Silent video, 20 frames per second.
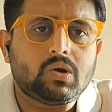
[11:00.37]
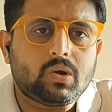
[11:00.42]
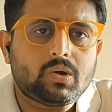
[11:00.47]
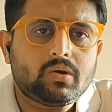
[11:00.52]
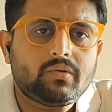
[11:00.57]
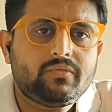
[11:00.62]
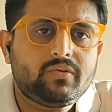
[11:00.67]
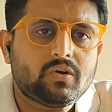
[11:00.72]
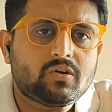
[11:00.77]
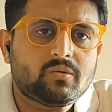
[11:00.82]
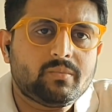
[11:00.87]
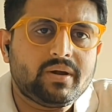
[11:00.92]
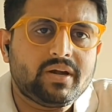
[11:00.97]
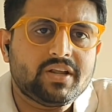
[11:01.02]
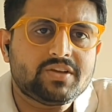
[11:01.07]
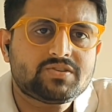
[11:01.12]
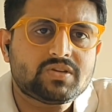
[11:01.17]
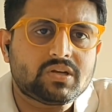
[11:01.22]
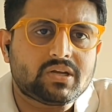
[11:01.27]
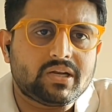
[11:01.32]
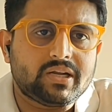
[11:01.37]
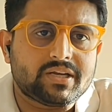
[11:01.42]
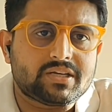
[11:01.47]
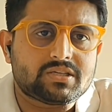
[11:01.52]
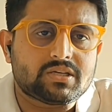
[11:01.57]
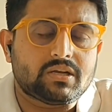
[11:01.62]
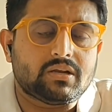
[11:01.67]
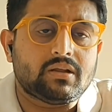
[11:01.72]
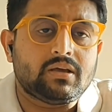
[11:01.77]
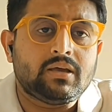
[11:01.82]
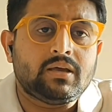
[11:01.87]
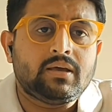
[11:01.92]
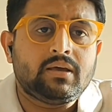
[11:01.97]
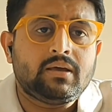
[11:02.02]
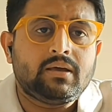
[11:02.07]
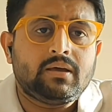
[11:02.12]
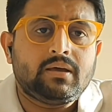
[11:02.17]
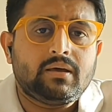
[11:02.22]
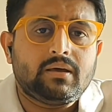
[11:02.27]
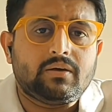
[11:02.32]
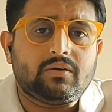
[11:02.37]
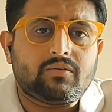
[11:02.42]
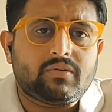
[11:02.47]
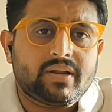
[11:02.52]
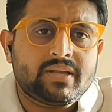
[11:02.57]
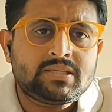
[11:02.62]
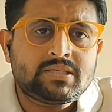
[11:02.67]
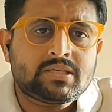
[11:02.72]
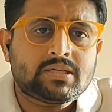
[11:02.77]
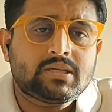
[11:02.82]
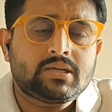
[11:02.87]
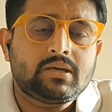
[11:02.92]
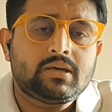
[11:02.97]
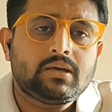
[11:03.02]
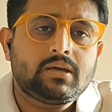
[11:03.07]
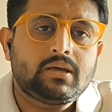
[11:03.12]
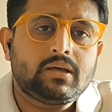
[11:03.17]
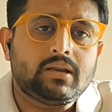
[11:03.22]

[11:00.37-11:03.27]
lot of documentation collection. Rest,